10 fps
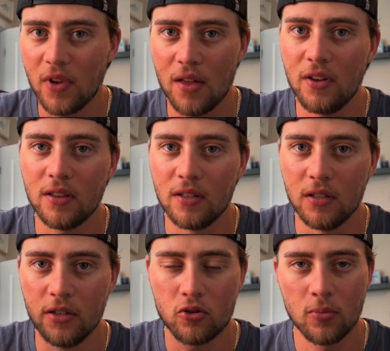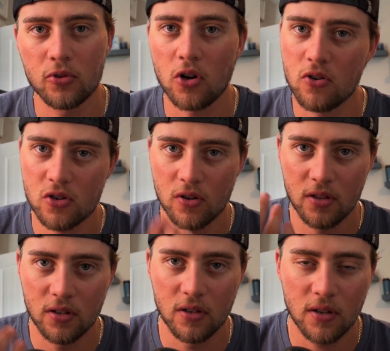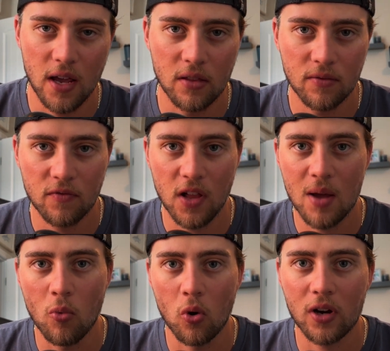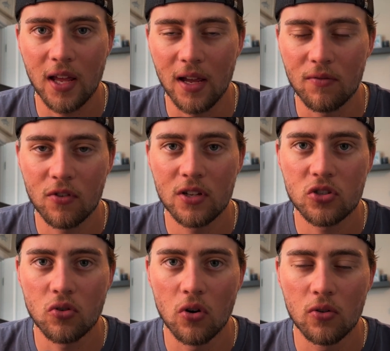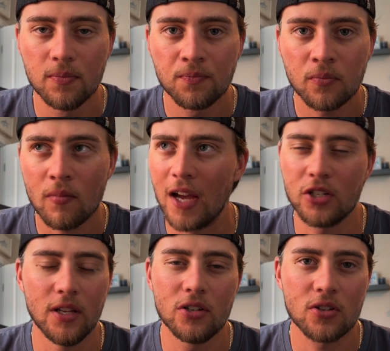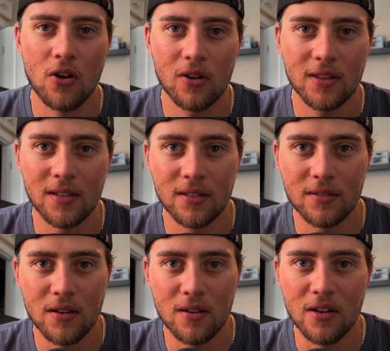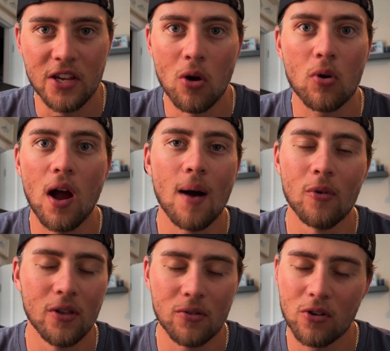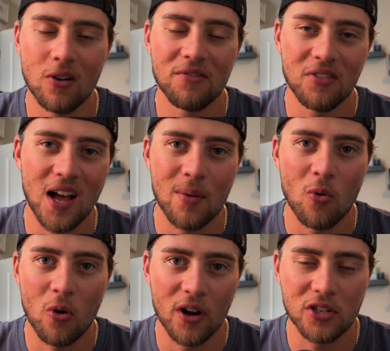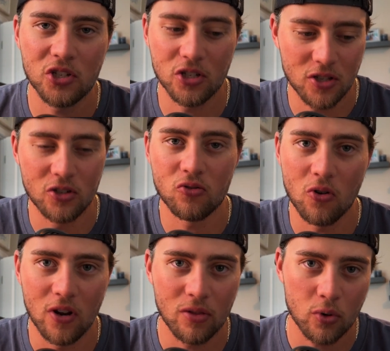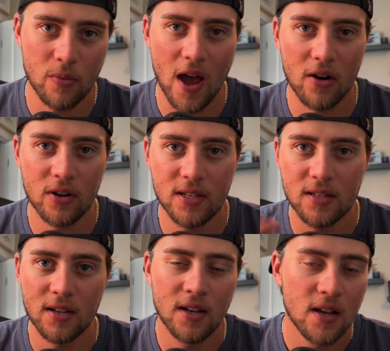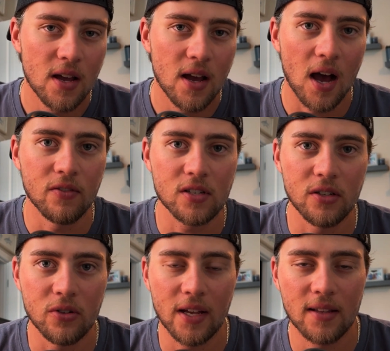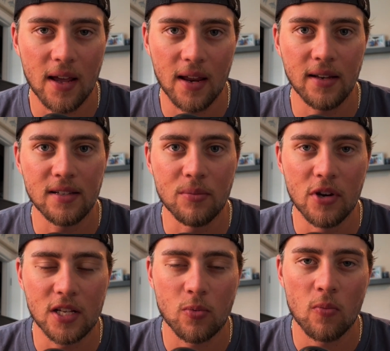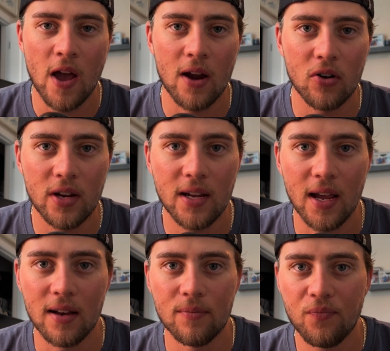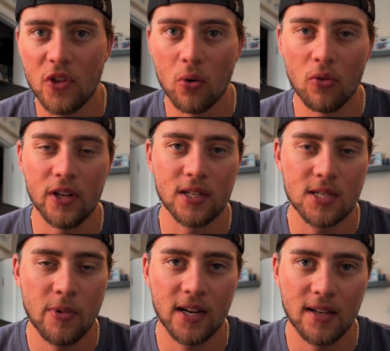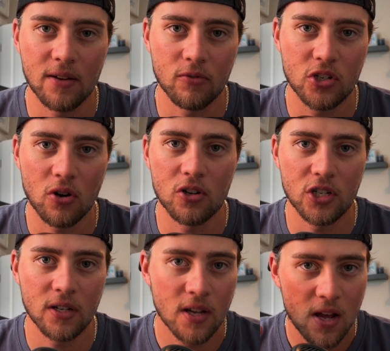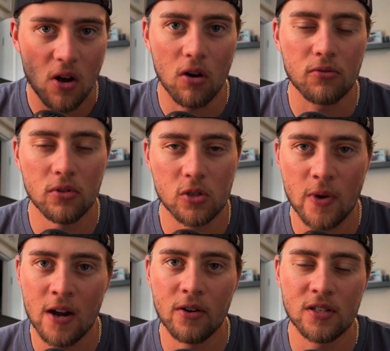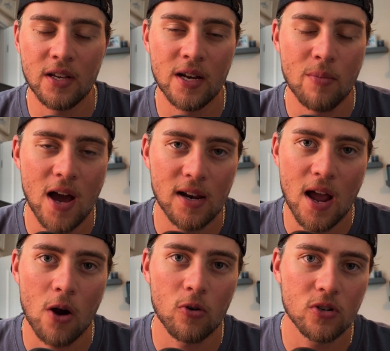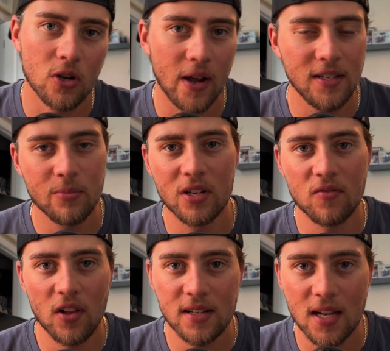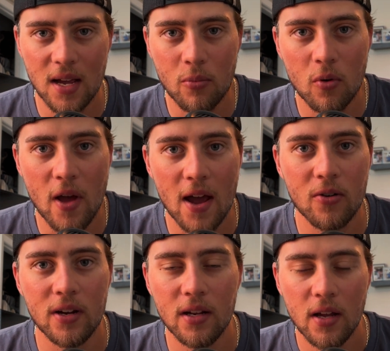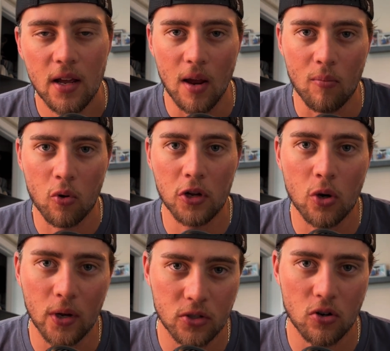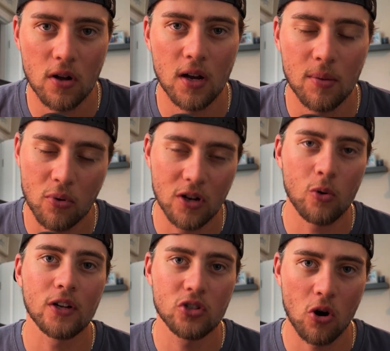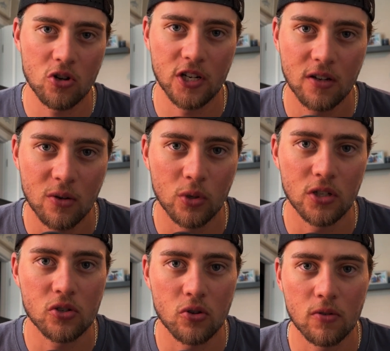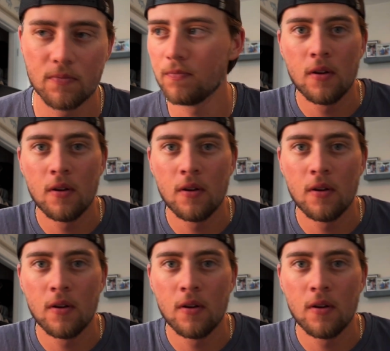I think the triple charger and the Fly More kit for this drone, actually they just call it the NEO combo, they don't call it Fly More, and it's just the drone and 3 batteries. Obviously you get that 18 minutes per battery, and the whole thing is spec'd at recharging all 3 of those batteries in about an hour. So 18 minutes flight time per battery, and pretty quick charging with this drone.